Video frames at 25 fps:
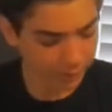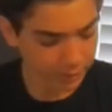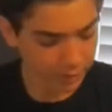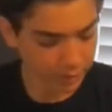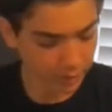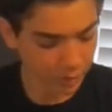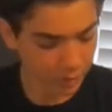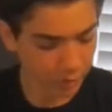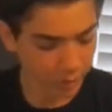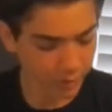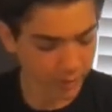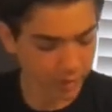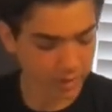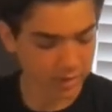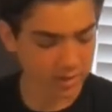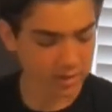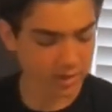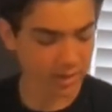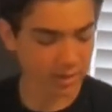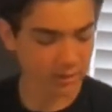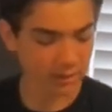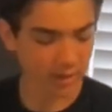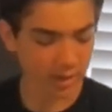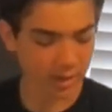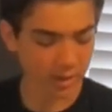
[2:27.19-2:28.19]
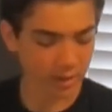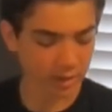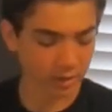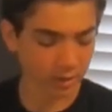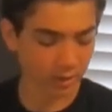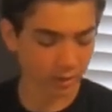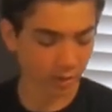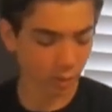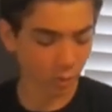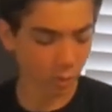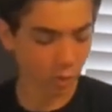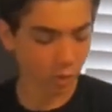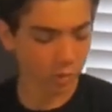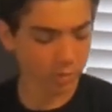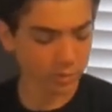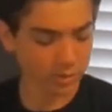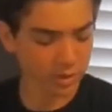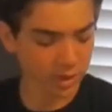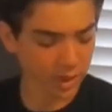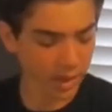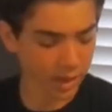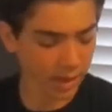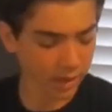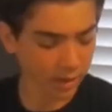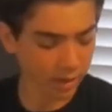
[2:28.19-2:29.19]
So we can stick that in their warm
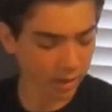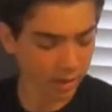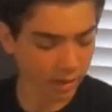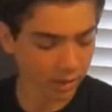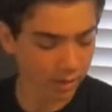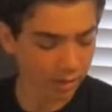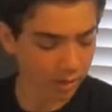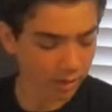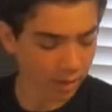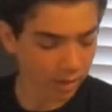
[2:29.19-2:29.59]
side,